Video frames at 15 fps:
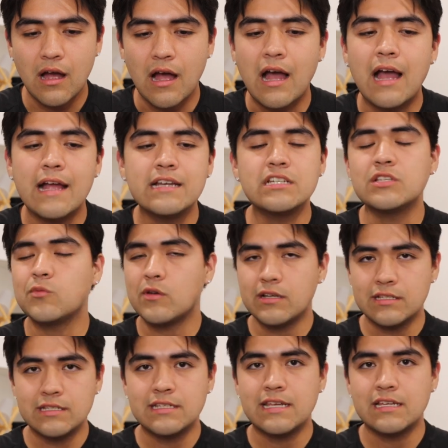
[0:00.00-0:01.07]
I just
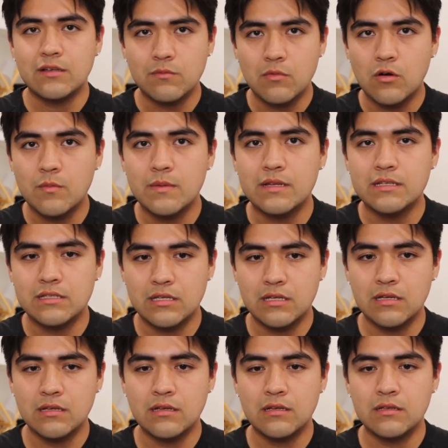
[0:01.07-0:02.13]
wanted to take a moment
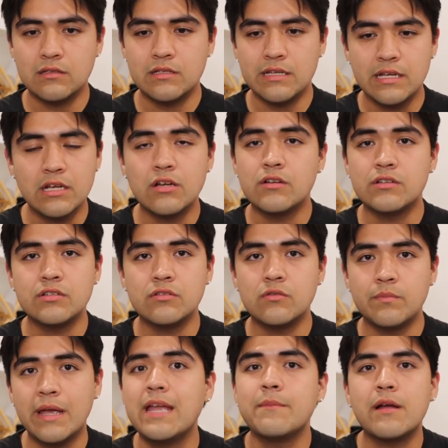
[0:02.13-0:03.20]
here to
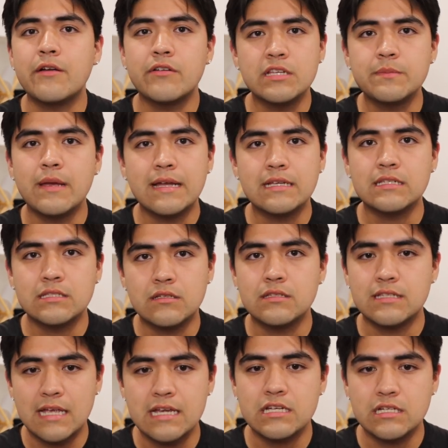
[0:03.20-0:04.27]
pay my respects to
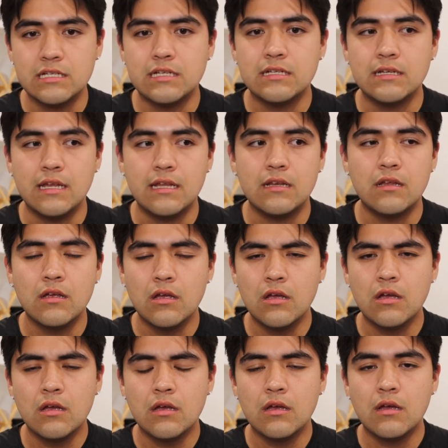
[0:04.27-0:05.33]
Sacheen and
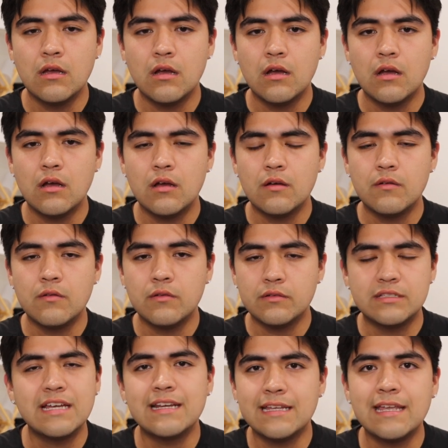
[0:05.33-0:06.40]

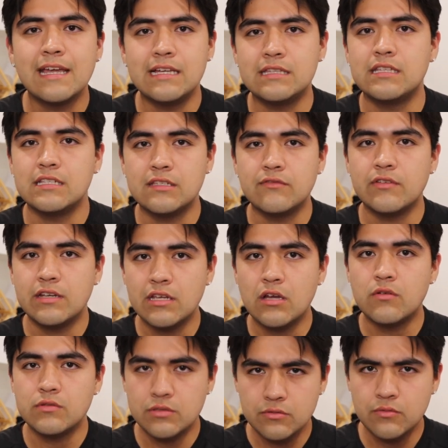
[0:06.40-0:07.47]
dedicate this
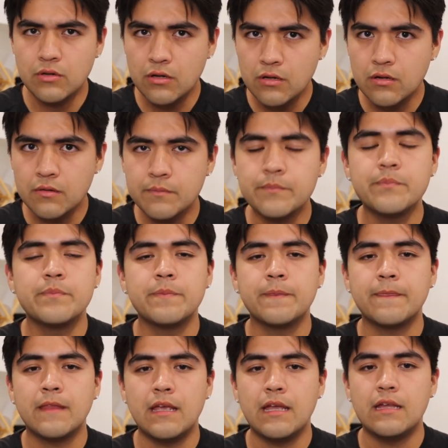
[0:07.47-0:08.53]
video to her
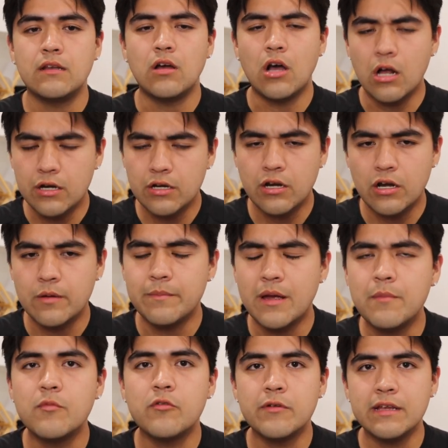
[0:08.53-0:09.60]
and honor her
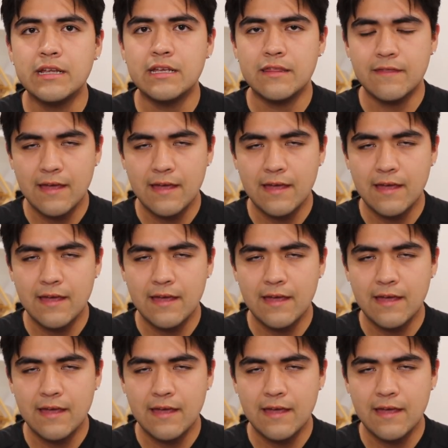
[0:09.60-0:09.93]
memory in